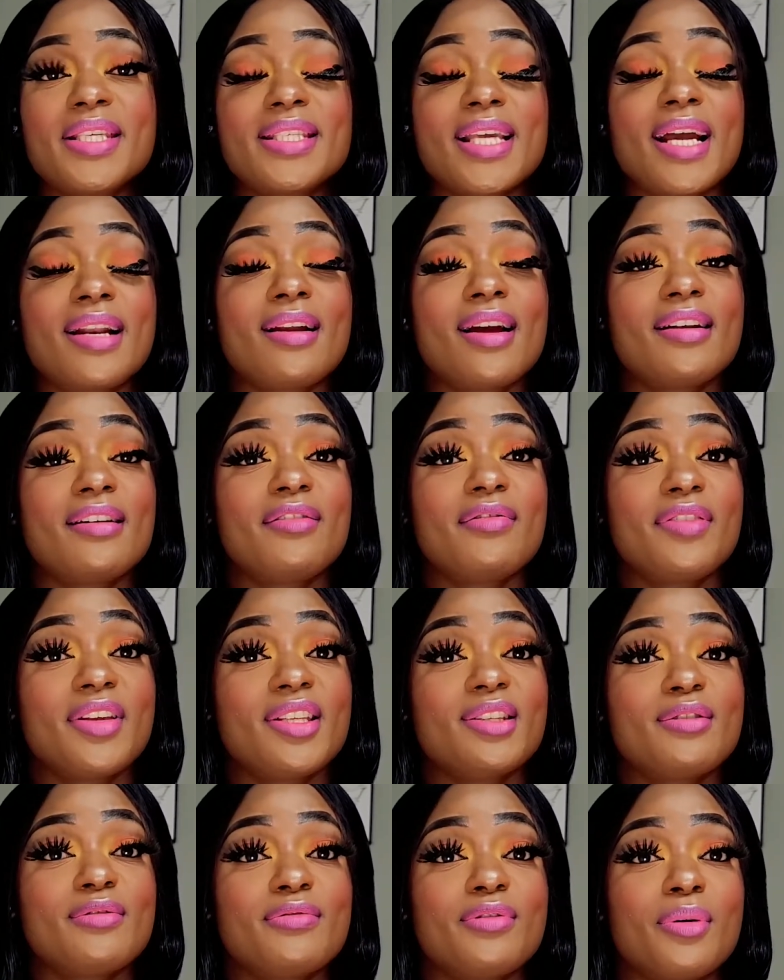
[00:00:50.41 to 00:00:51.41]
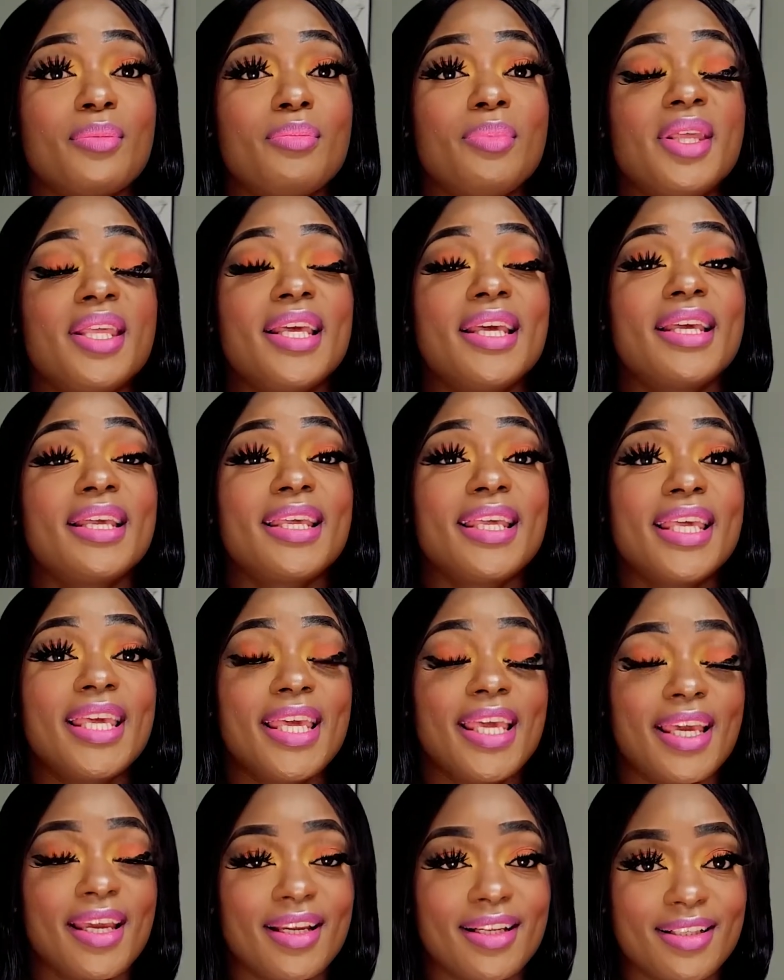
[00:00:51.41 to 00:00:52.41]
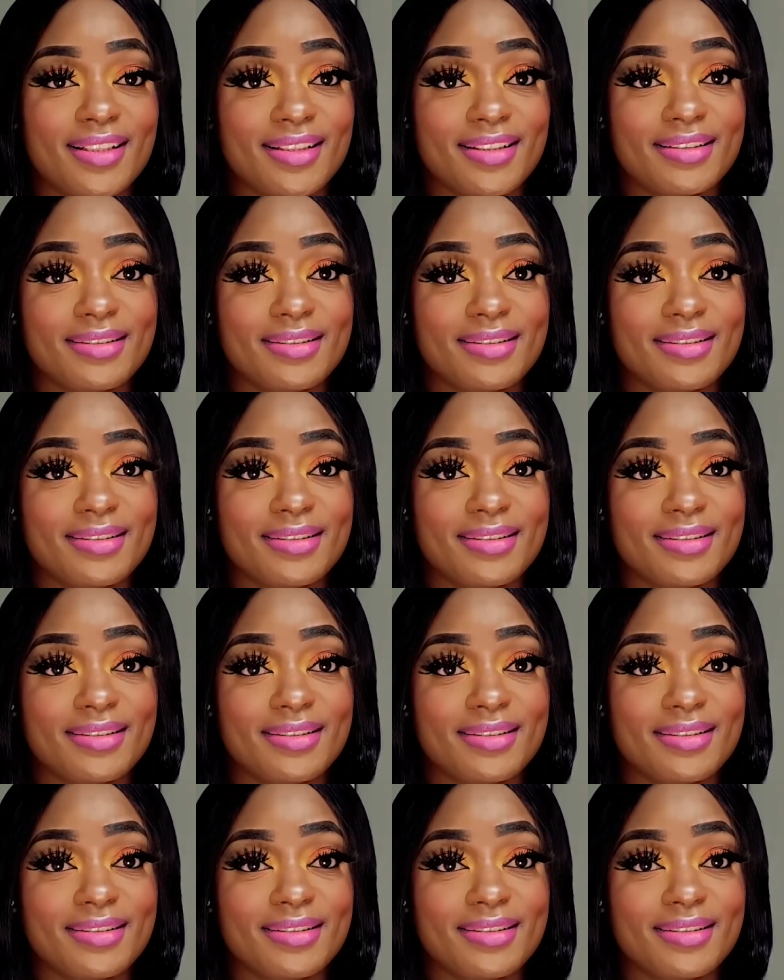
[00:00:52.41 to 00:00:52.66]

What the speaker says: another video from me again.